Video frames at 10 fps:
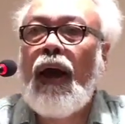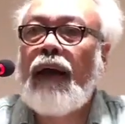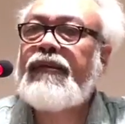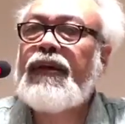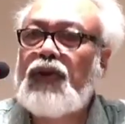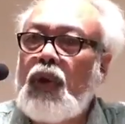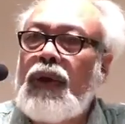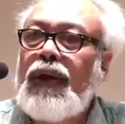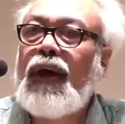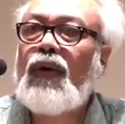As I
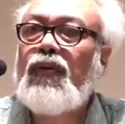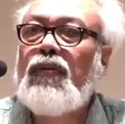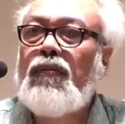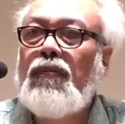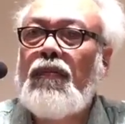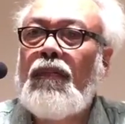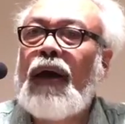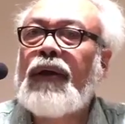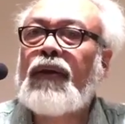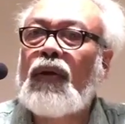jot down
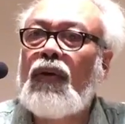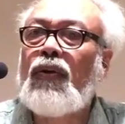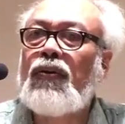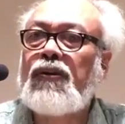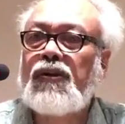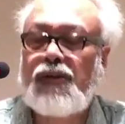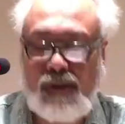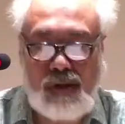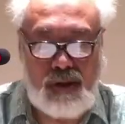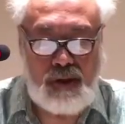my
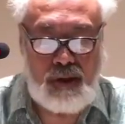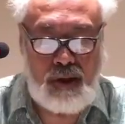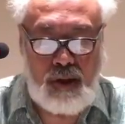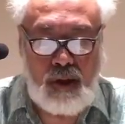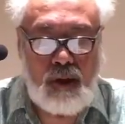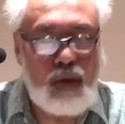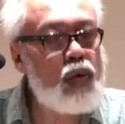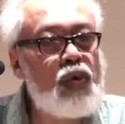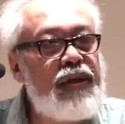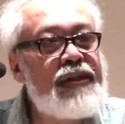thoughts,
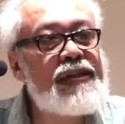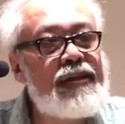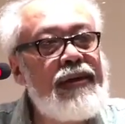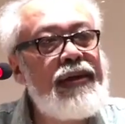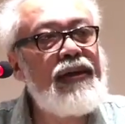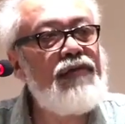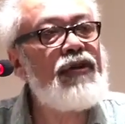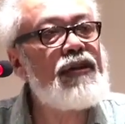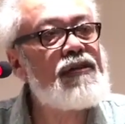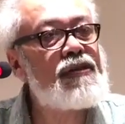two discrete
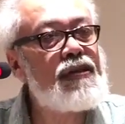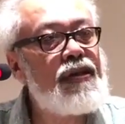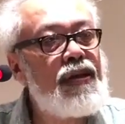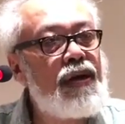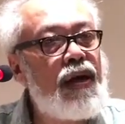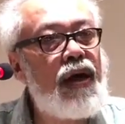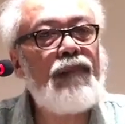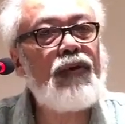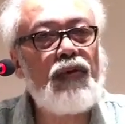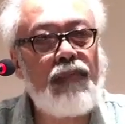events
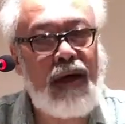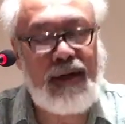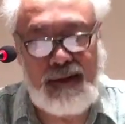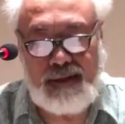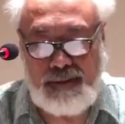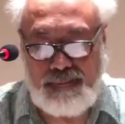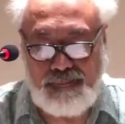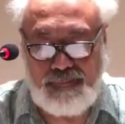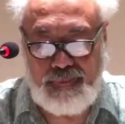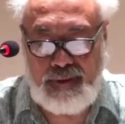come to mind.
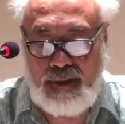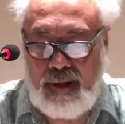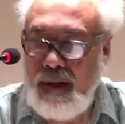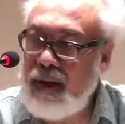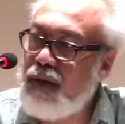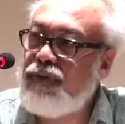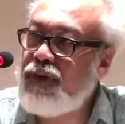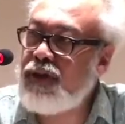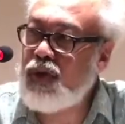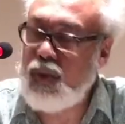The
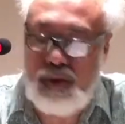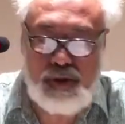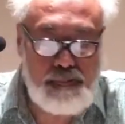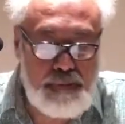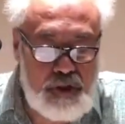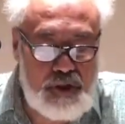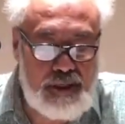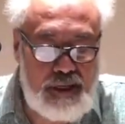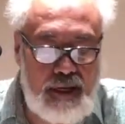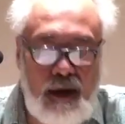first was
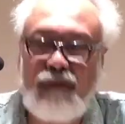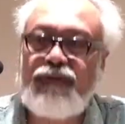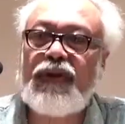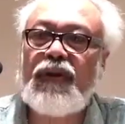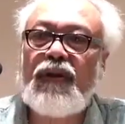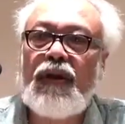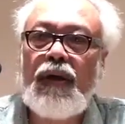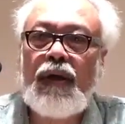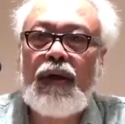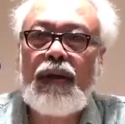immediately after
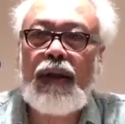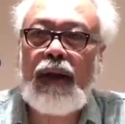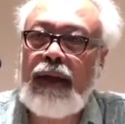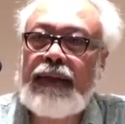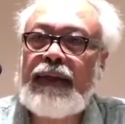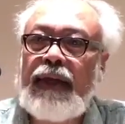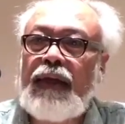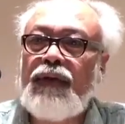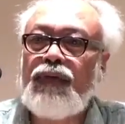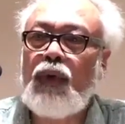the
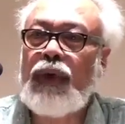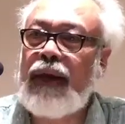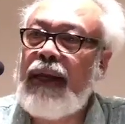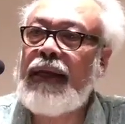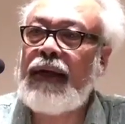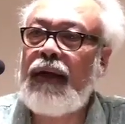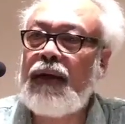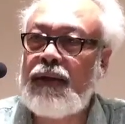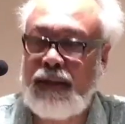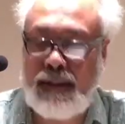1984 Delhi
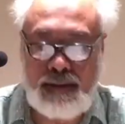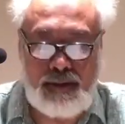curfew.